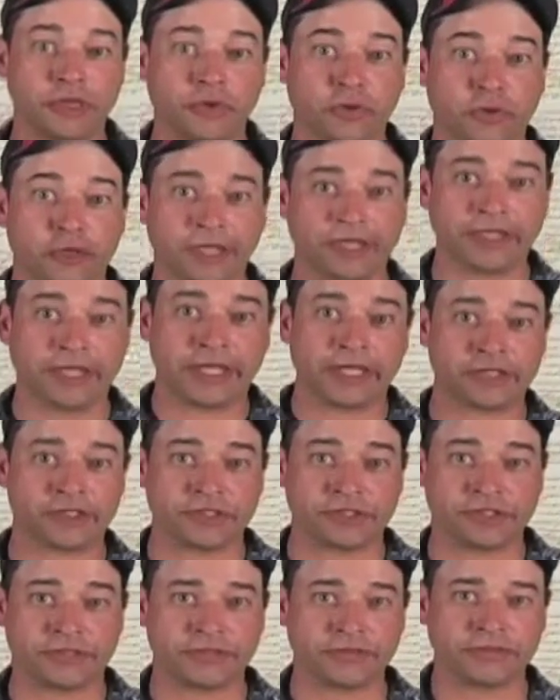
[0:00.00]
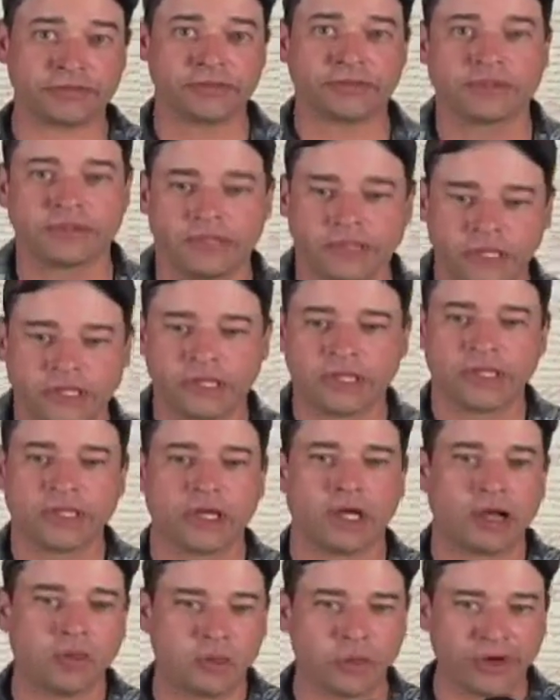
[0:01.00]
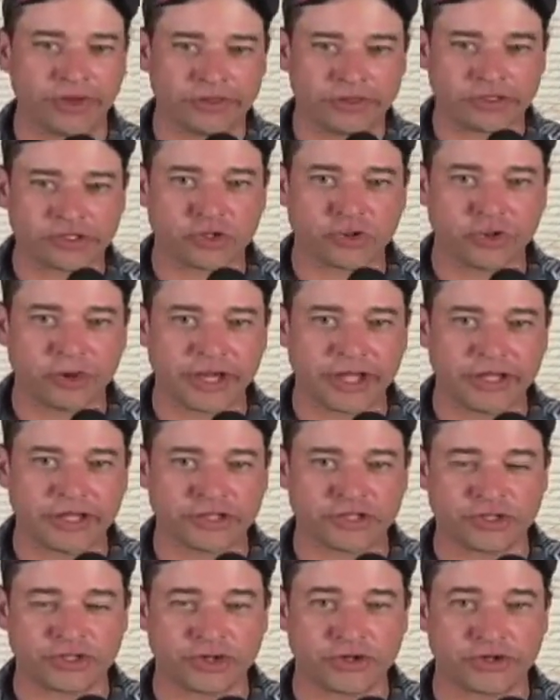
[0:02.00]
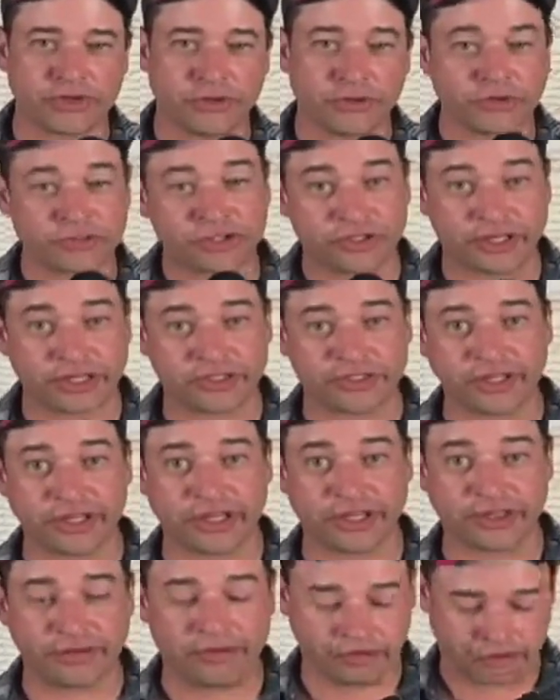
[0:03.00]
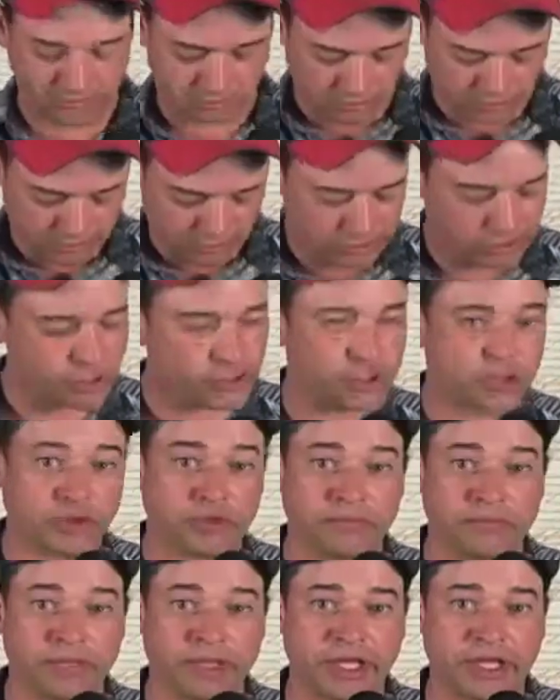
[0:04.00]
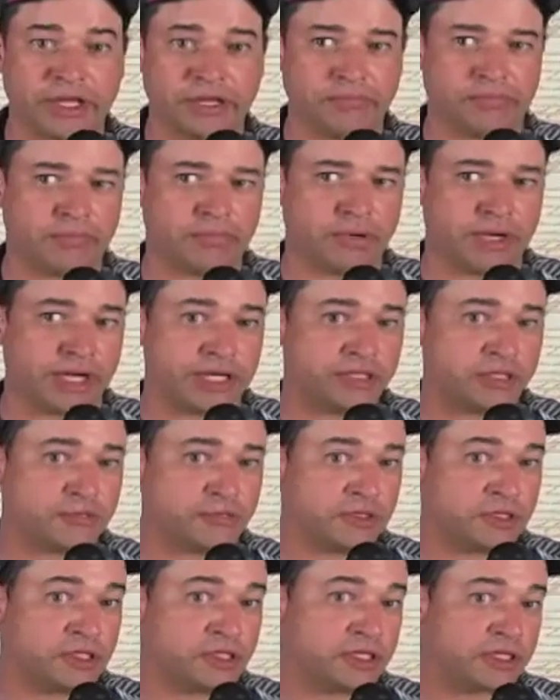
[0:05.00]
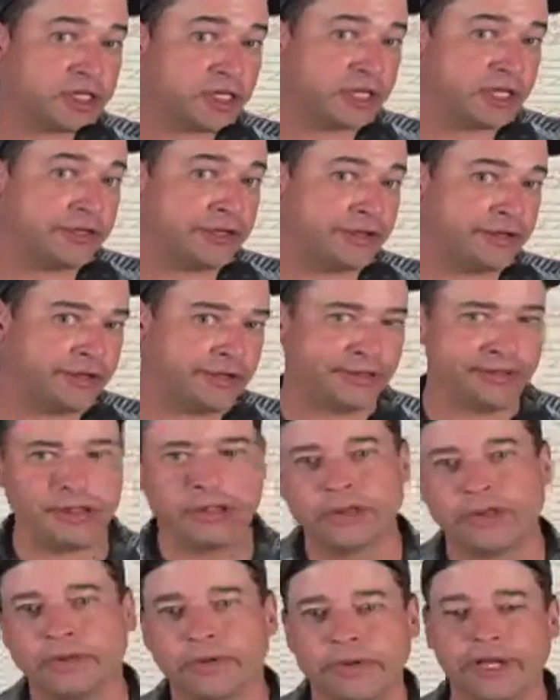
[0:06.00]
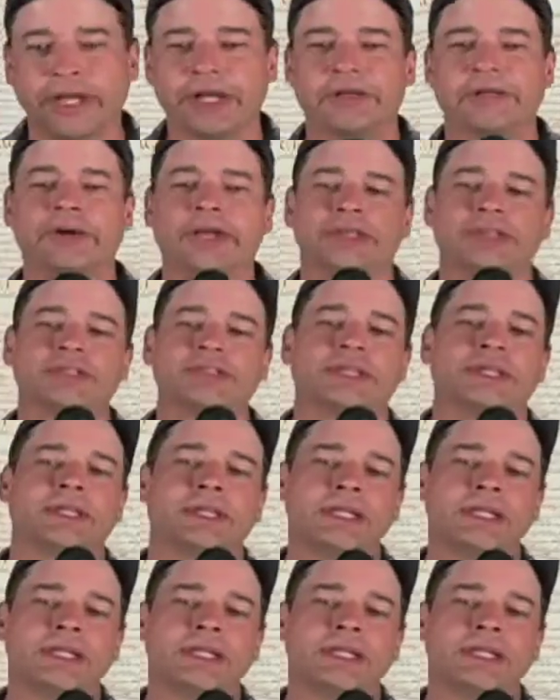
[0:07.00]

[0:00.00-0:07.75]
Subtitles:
organizer. I'm wearing this Hawaiian shirt, or should I say, shirt made possibly in Kenya? Well, anyways,